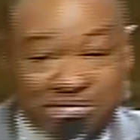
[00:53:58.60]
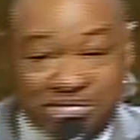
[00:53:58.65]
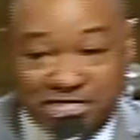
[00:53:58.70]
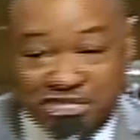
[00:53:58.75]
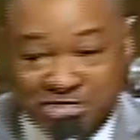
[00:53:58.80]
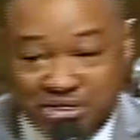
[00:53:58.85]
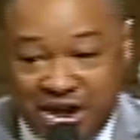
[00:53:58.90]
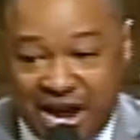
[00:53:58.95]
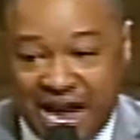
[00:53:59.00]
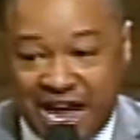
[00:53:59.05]
to
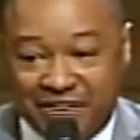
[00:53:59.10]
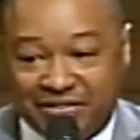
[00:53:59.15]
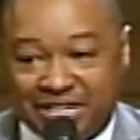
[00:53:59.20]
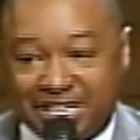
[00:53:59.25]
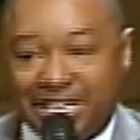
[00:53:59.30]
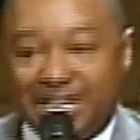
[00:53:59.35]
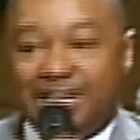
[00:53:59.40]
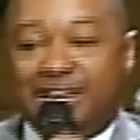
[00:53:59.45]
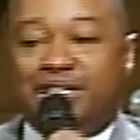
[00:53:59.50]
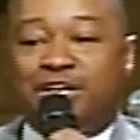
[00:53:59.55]
drive
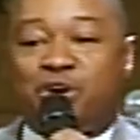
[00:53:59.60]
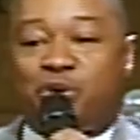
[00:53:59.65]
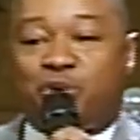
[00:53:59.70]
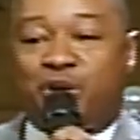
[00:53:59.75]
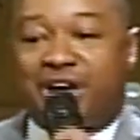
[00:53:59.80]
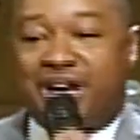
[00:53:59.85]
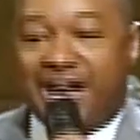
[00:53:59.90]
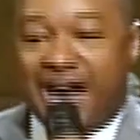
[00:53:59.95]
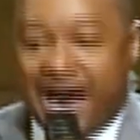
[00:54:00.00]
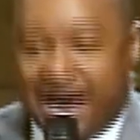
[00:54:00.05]
and look
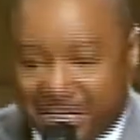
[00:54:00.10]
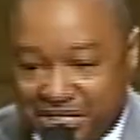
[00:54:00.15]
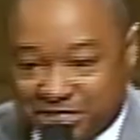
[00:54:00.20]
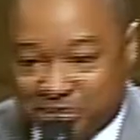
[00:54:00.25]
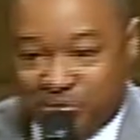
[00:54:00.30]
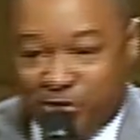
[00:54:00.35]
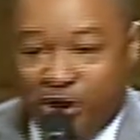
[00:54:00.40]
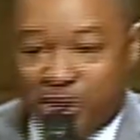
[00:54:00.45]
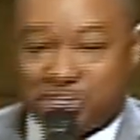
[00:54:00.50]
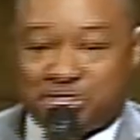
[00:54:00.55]
where God has
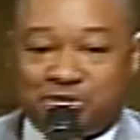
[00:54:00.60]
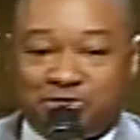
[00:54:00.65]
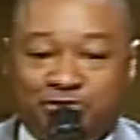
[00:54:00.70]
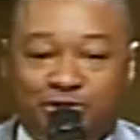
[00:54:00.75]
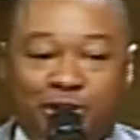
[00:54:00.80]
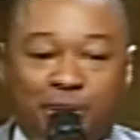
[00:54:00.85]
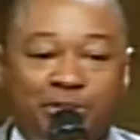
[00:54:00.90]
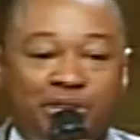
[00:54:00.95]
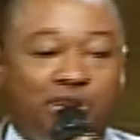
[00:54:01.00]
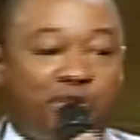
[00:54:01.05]
brought you
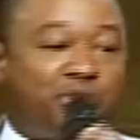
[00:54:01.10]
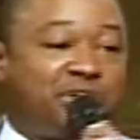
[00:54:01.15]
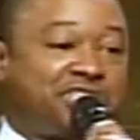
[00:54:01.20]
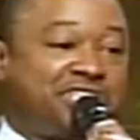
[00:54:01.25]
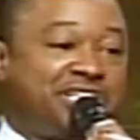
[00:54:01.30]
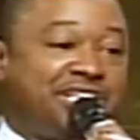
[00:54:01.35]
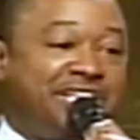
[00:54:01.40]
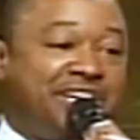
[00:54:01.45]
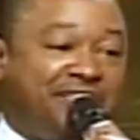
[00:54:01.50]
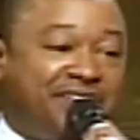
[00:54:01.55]
from. Look what
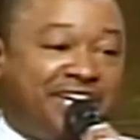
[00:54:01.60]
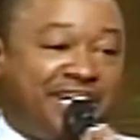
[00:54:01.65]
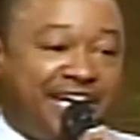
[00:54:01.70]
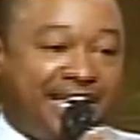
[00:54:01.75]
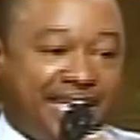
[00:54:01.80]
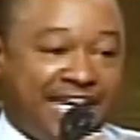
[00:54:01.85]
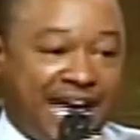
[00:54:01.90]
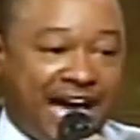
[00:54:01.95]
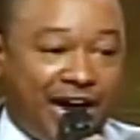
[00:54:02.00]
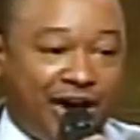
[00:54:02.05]
you're living
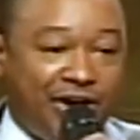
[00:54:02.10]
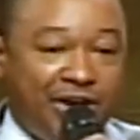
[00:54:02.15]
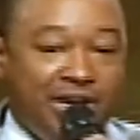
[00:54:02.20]
in now.